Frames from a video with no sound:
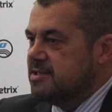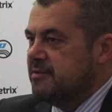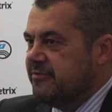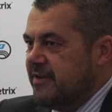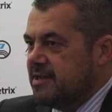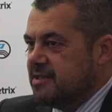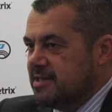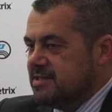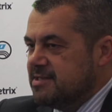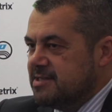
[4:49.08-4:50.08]
in fact,
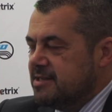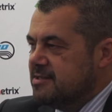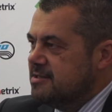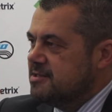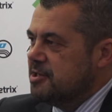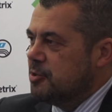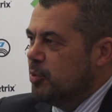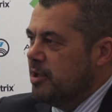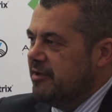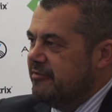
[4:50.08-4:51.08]
as I said, this year
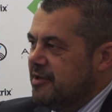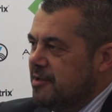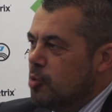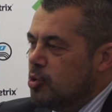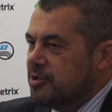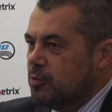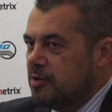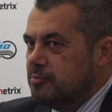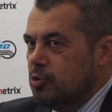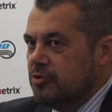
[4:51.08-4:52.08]
we have more than
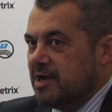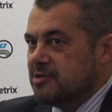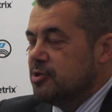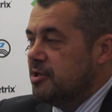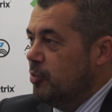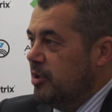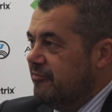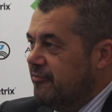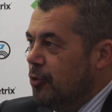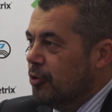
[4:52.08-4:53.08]
one booth. Actually, we have
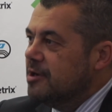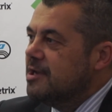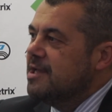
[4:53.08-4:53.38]
4.